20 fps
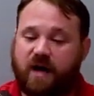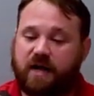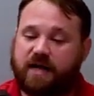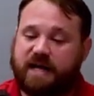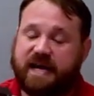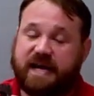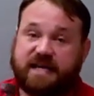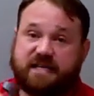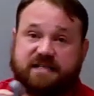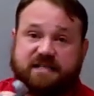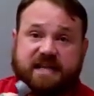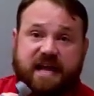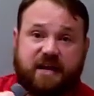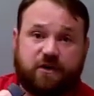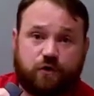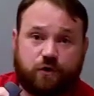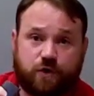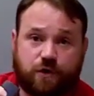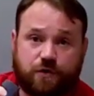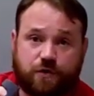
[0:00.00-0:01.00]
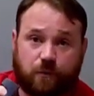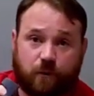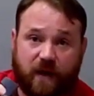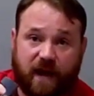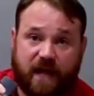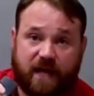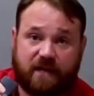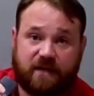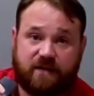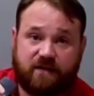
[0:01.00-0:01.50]
on a standard
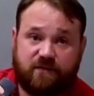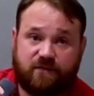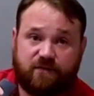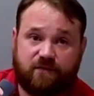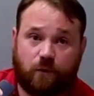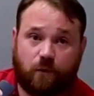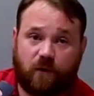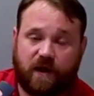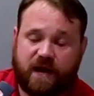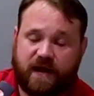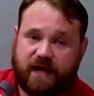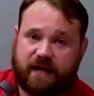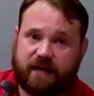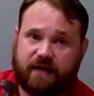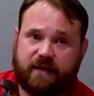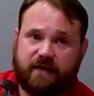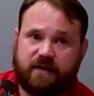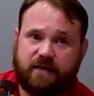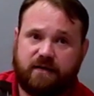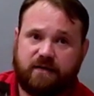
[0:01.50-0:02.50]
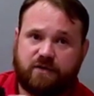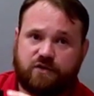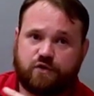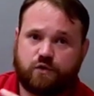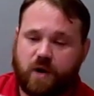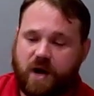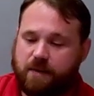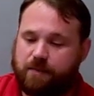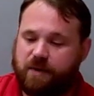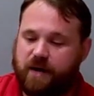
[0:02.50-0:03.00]
thread for a
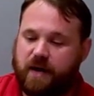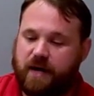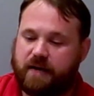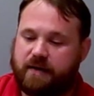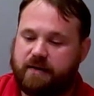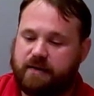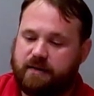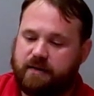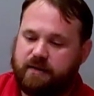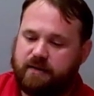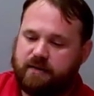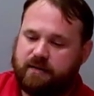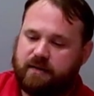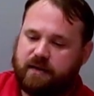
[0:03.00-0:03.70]
tripod